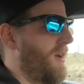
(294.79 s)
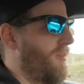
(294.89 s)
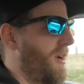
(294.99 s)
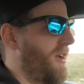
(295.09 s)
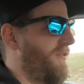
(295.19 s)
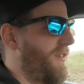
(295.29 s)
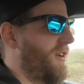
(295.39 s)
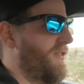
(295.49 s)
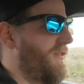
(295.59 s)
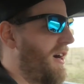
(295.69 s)
But it
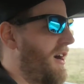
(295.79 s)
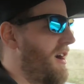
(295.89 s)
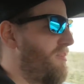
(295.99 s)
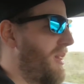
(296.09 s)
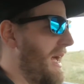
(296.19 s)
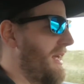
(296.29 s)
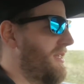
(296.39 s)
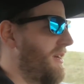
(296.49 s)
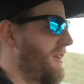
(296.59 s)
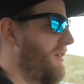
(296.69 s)
feels very
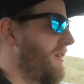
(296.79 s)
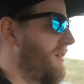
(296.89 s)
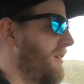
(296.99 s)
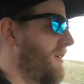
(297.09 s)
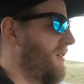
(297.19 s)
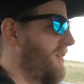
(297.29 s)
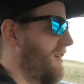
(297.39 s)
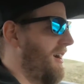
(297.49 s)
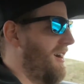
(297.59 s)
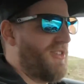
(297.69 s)
planted.
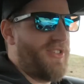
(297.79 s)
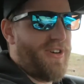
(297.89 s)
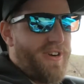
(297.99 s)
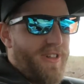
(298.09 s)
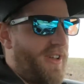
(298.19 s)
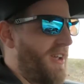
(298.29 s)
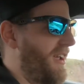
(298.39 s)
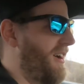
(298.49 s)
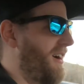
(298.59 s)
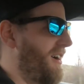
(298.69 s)

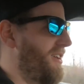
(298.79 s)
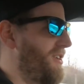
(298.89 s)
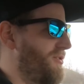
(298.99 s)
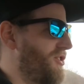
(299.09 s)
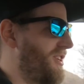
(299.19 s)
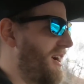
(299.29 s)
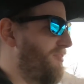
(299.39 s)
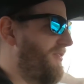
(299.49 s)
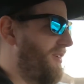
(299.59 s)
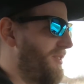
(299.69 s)
Certainly a huge
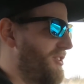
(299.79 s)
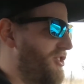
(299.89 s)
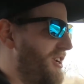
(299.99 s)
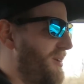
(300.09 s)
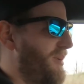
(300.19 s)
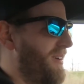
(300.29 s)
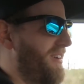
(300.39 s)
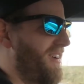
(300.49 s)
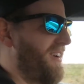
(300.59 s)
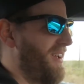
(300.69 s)
step from the Jeep.
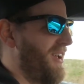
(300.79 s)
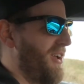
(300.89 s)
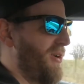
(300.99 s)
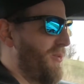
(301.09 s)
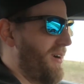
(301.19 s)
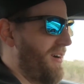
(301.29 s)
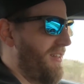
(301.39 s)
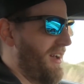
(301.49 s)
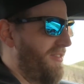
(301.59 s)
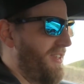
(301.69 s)
where
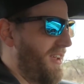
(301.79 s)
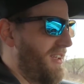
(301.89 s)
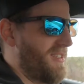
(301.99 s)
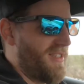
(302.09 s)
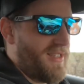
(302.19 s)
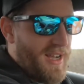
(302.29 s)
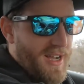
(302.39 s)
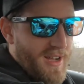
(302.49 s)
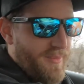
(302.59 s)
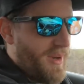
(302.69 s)
that thing is
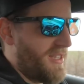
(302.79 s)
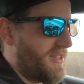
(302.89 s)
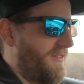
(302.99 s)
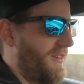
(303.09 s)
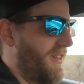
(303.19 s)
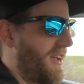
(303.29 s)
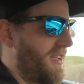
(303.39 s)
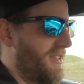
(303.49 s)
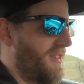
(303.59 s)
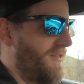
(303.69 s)
basically
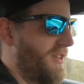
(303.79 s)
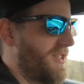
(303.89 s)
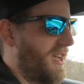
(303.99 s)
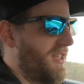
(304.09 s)
feels like